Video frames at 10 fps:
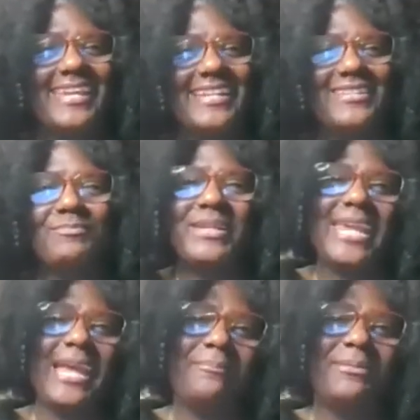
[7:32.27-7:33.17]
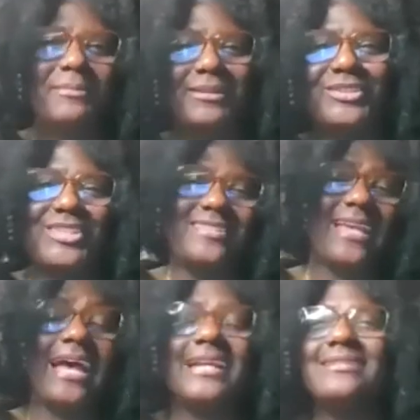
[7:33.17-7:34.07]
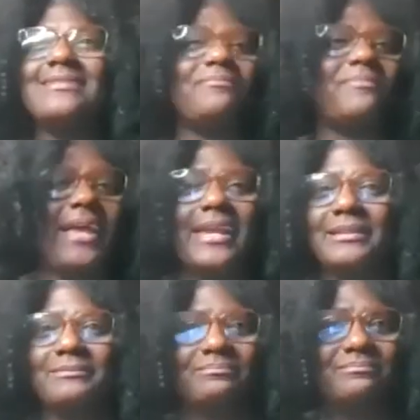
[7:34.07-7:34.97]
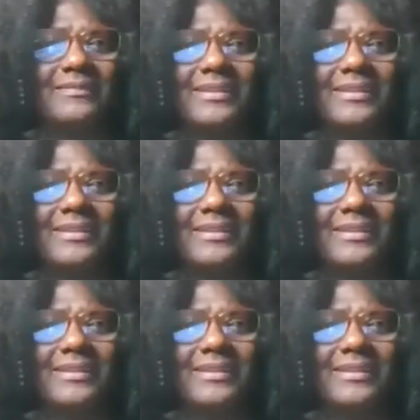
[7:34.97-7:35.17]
and this, be happy about your size. I am.